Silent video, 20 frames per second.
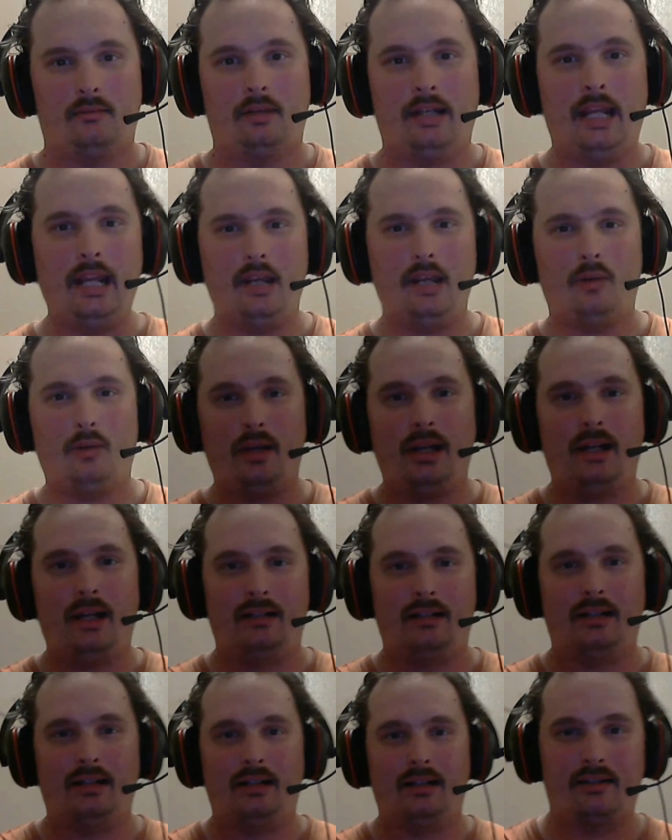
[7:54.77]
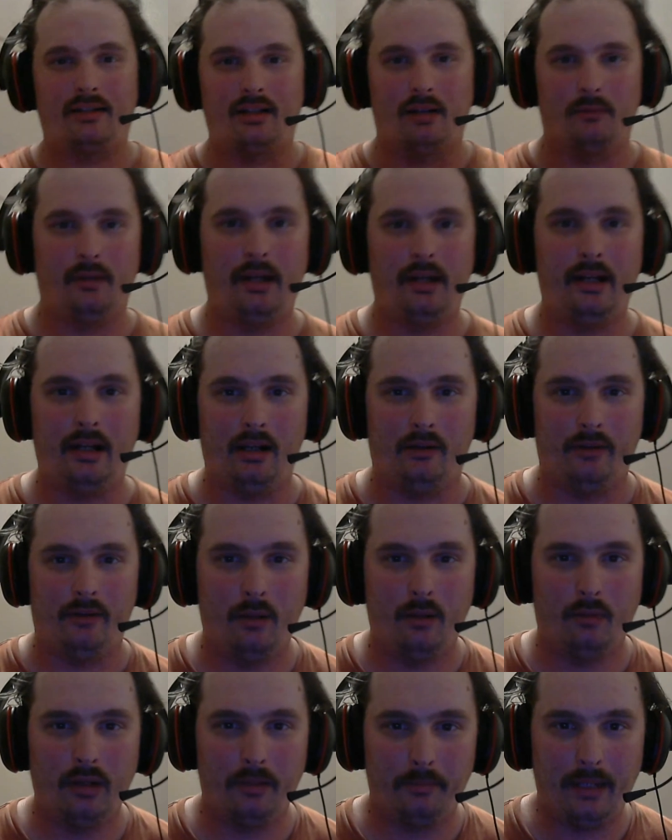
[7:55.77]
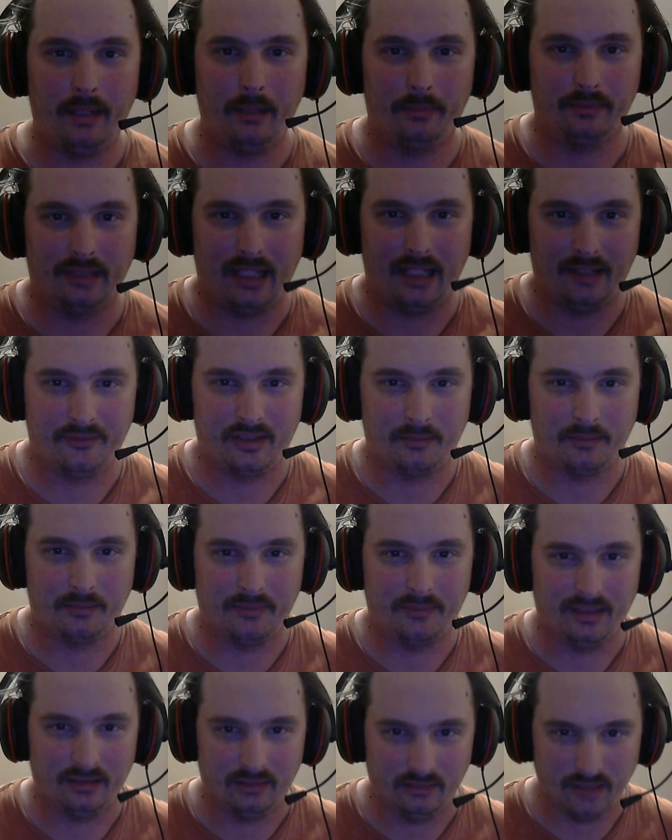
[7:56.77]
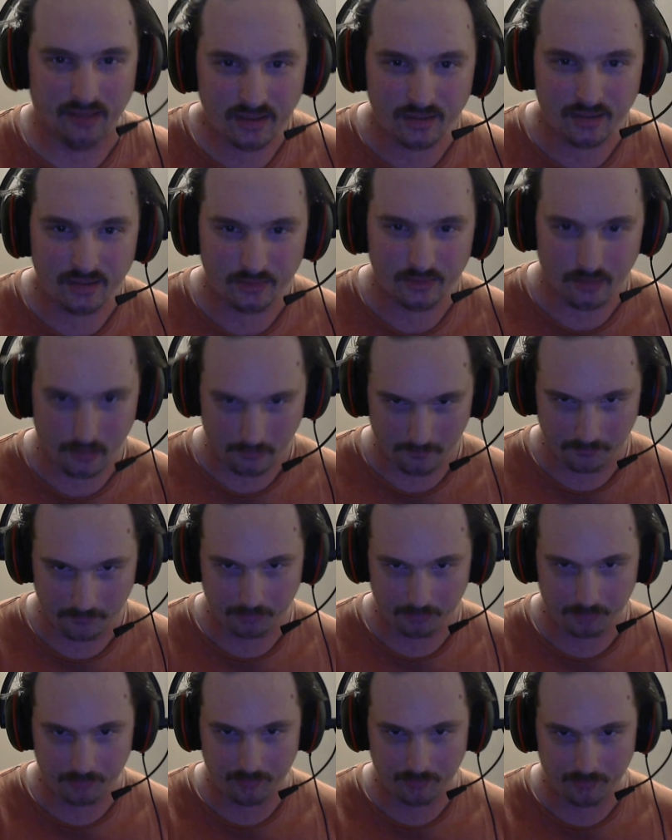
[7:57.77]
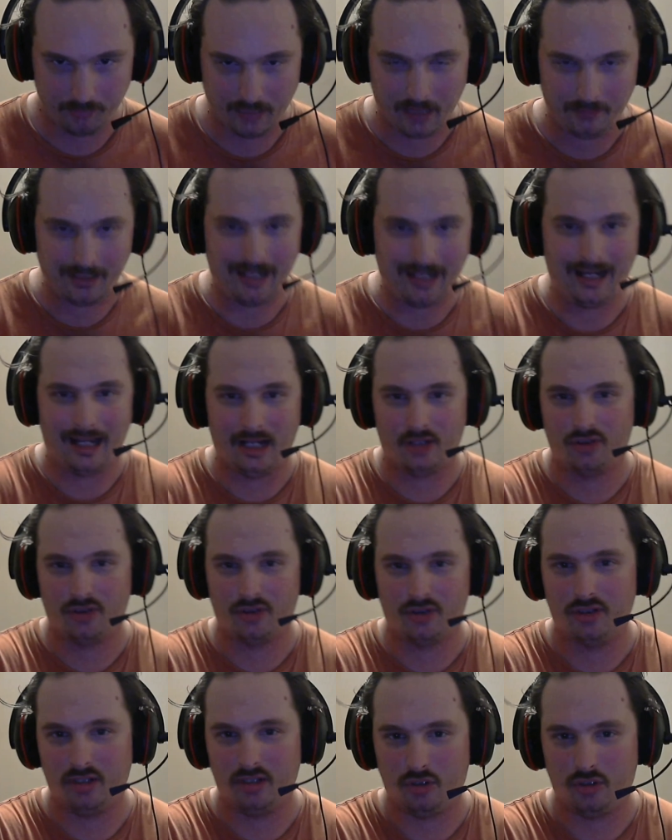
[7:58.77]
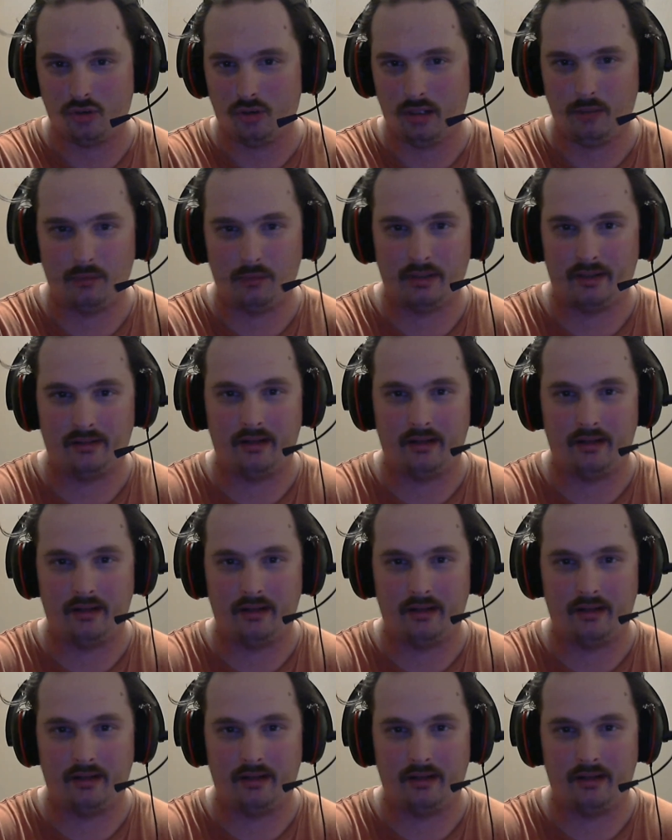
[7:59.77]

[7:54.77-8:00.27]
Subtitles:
when he created iStart Radio, he wanted people to have something to listen to that they actually enjoyed